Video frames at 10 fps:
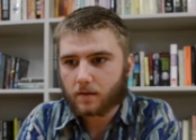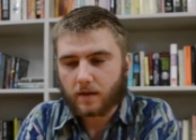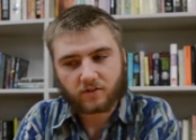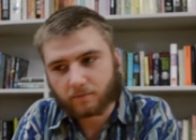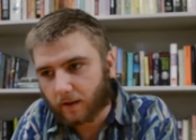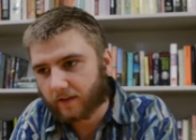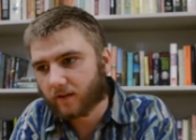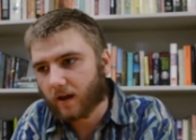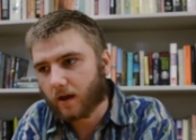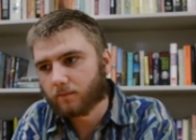They're just playing
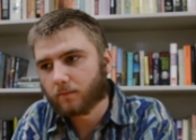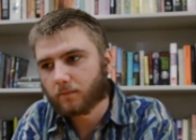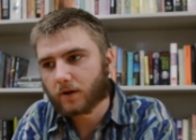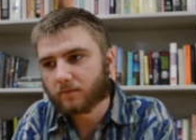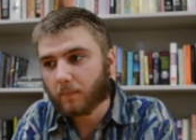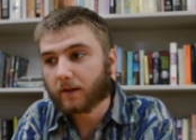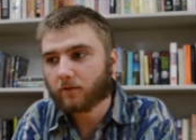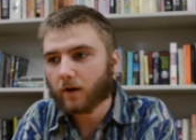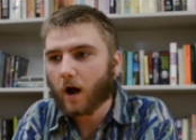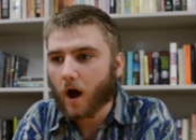the game, but it makes
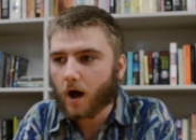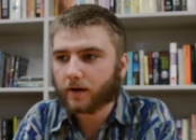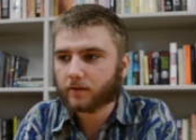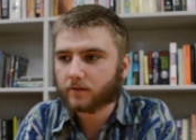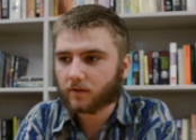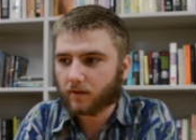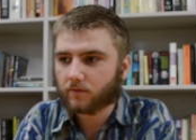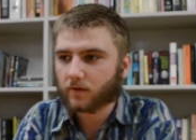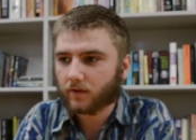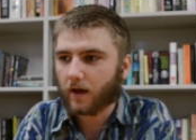it very hard to live
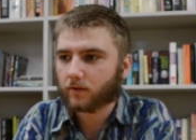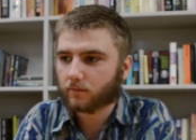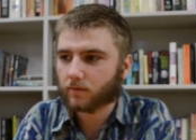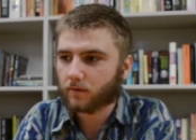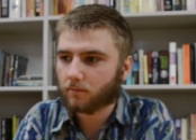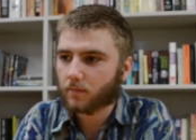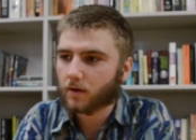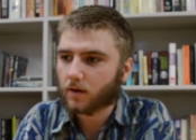in this house with them.